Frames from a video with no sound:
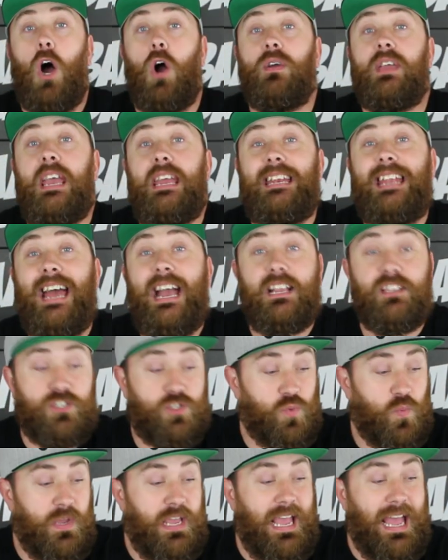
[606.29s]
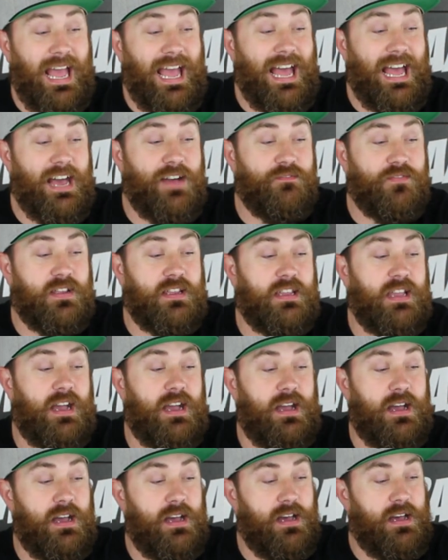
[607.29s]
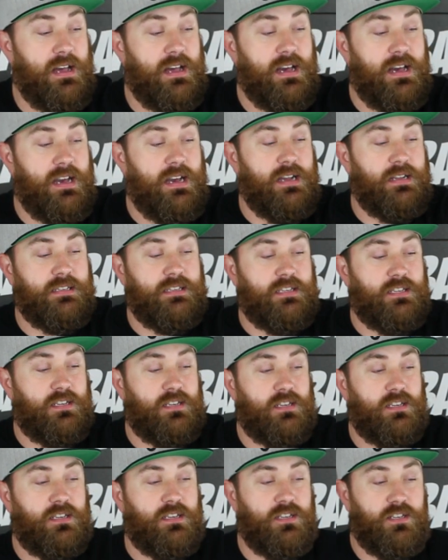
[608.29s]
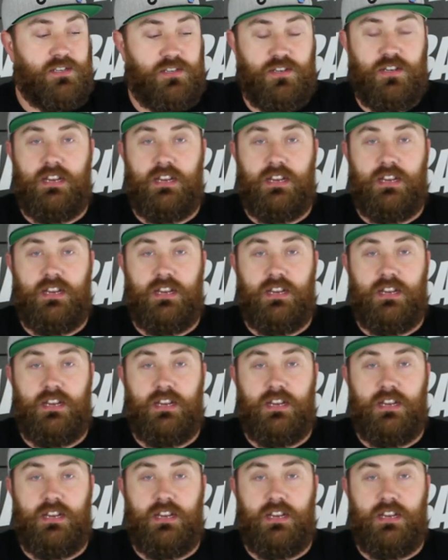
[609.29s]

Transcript: Okay, next we have got,